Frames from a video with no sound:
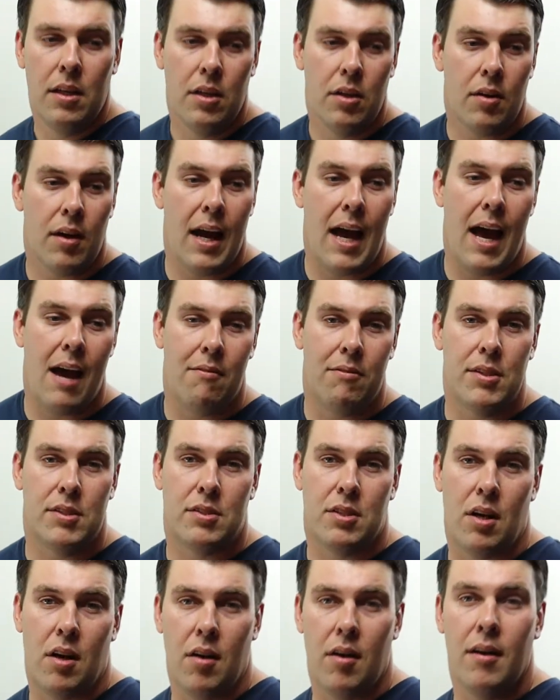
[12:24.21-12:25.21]
your
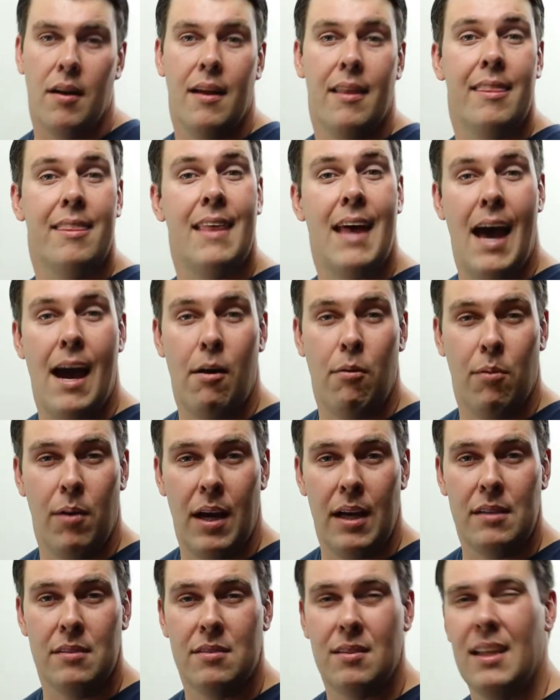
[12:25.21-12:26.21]
avatar that
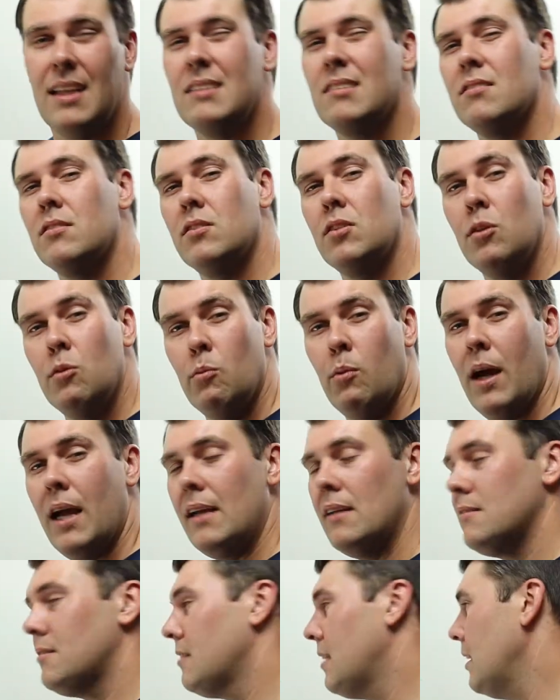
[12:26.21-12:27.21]
way. So that's 2
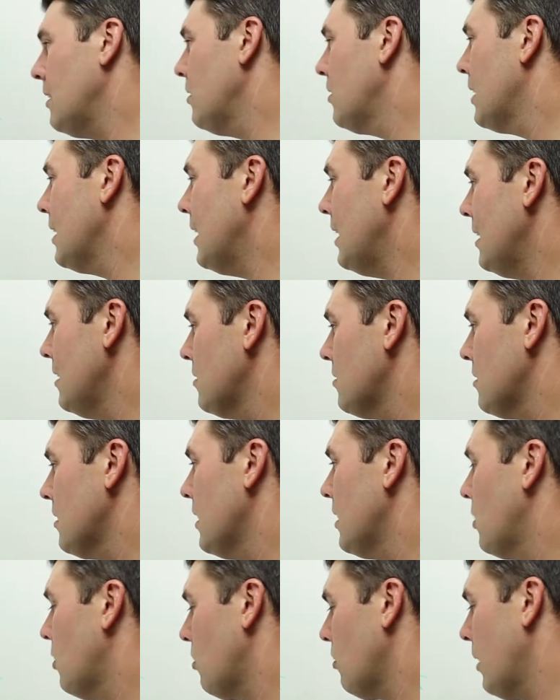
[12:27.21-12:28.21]
ways that you can
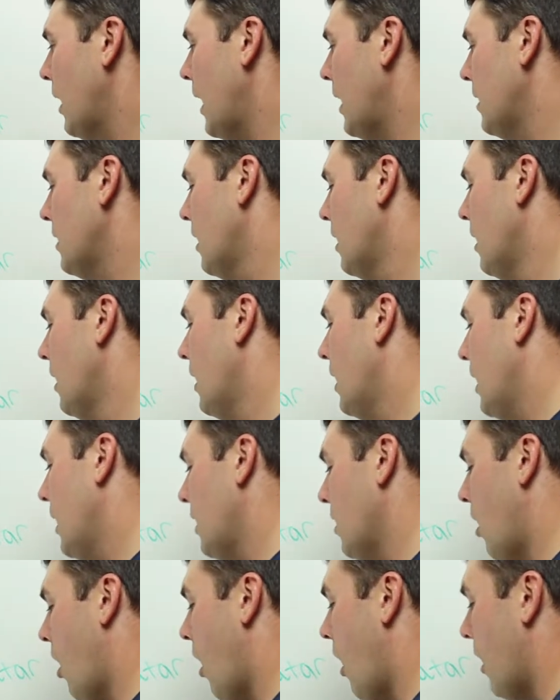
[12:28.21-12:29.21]
easily create
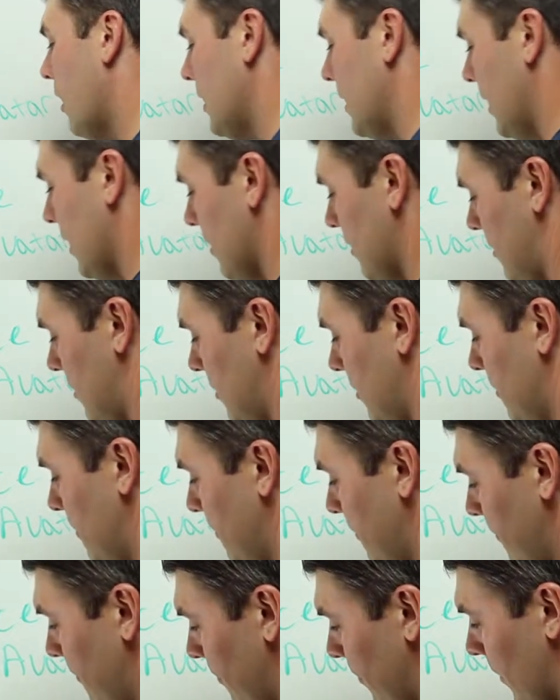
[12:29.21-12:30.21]
an audience.
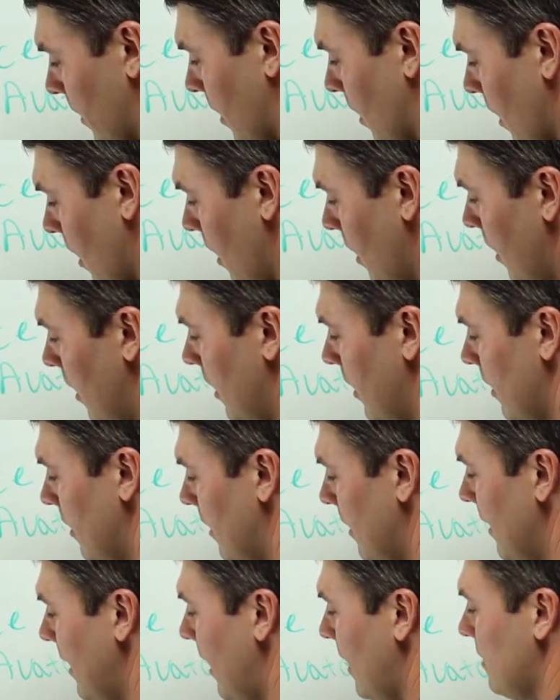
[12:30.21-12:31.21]

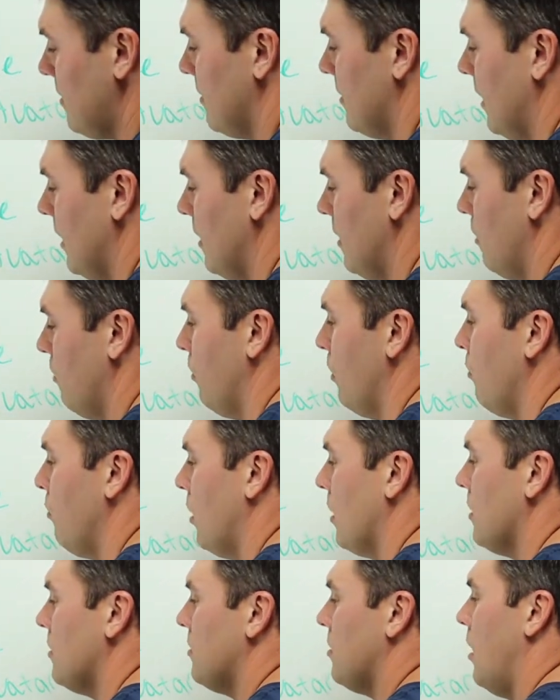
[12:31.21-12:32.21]
The next thing that we
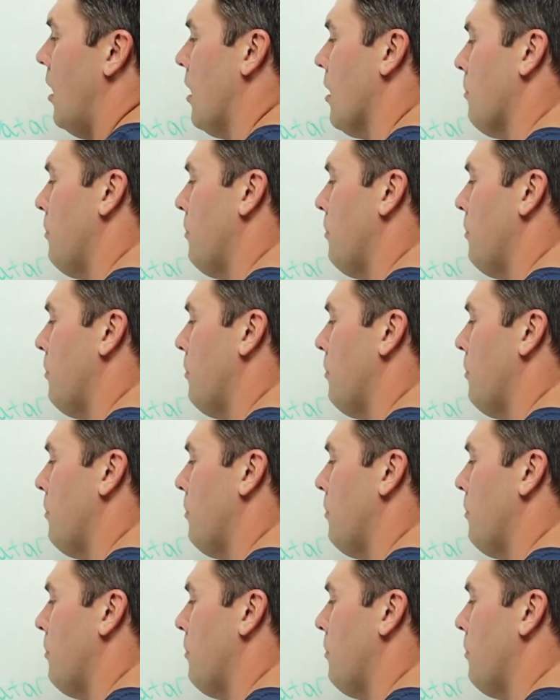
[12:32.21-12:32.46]
want to talk